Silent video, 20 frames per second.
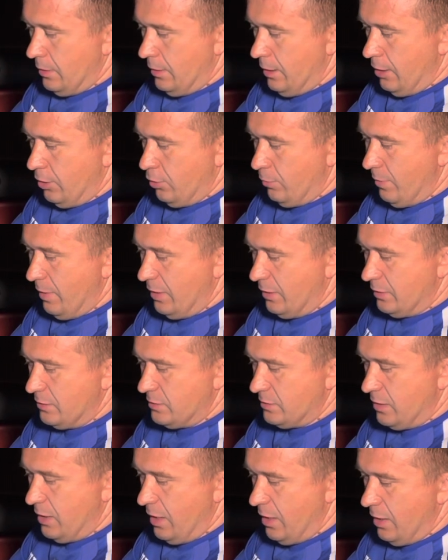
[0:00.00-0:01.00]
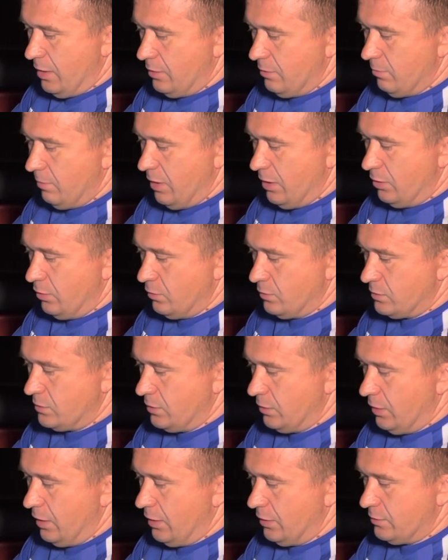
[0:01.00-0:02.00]
Automatic scan, manual
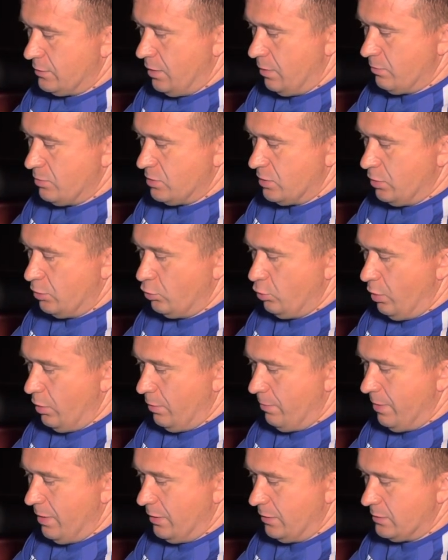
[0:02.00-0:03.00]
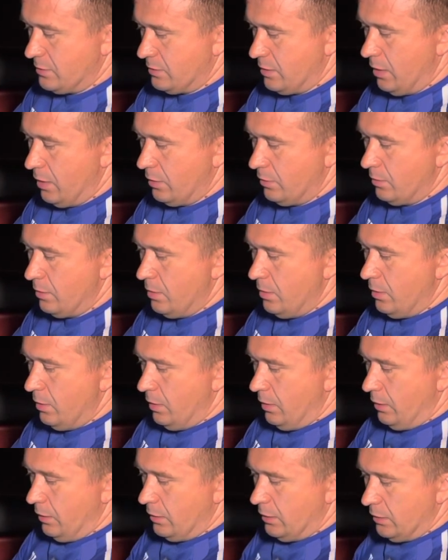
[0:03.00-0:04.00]
select. So I'm just going to do automatic scan.
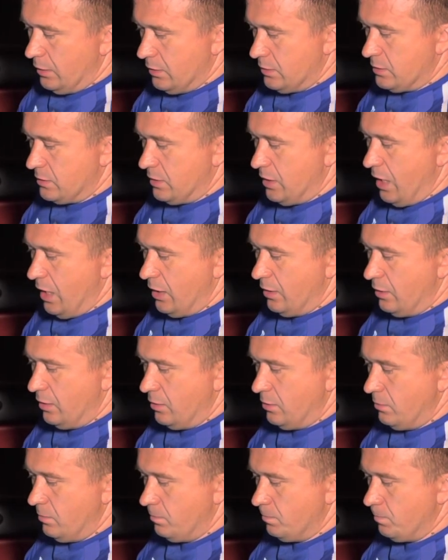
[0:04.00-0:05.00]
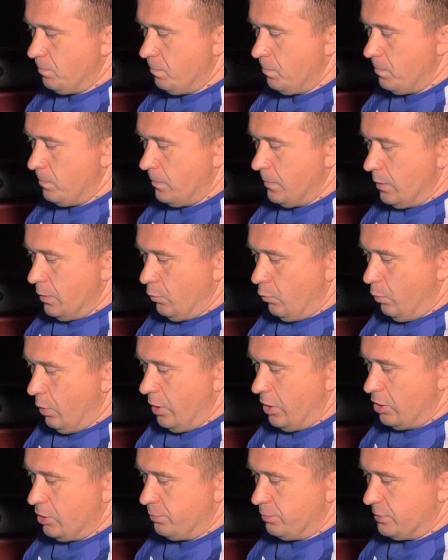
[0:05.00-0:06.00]
It is scanning,
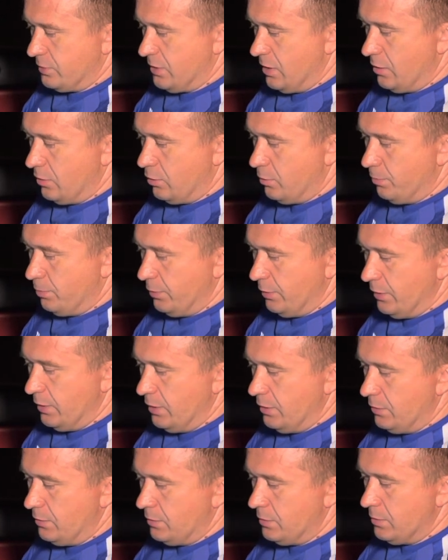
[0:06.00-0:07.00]
100% complete.